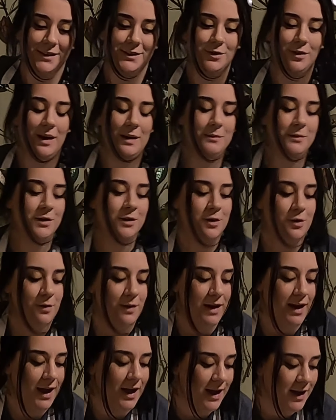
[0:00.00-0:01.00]
So I'm gonna go
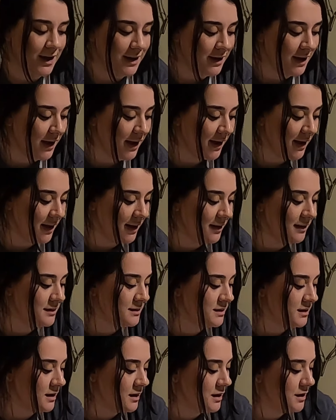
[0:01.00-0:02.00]
ahead and
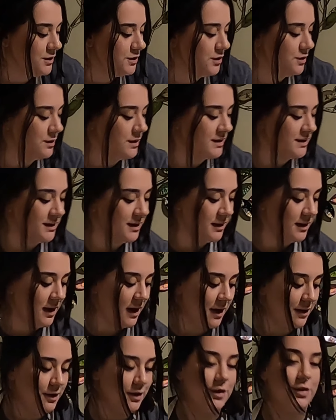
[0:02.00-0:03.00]
do this to the
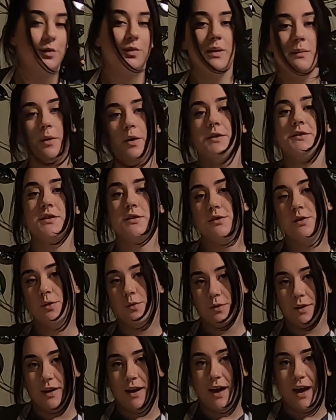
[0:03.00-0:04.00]
other 3 balls of
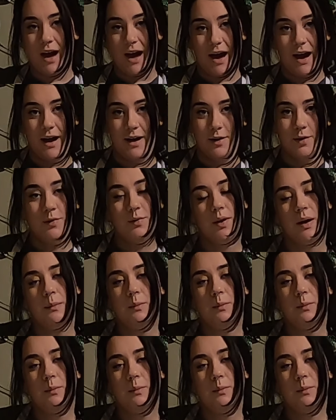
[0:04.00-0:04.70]
dough that I have.